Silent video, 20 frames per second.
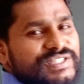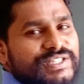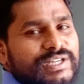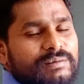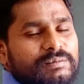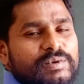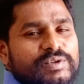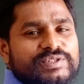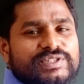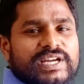this
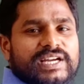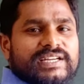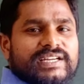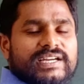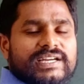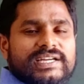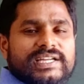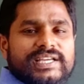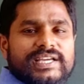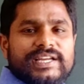
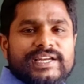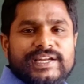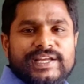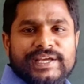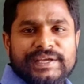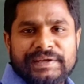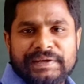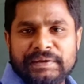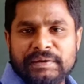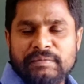double-stranded
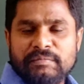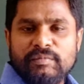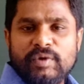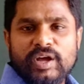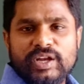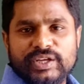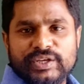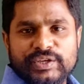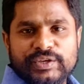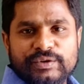DNA
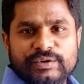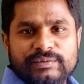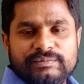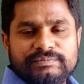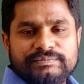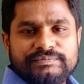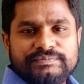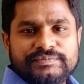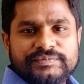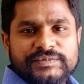molecule.
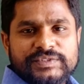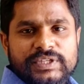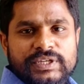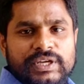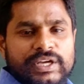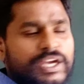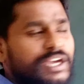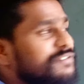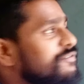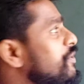
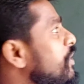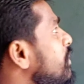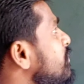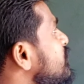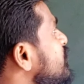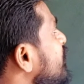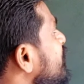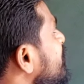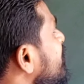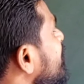If you
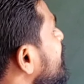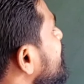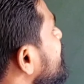observe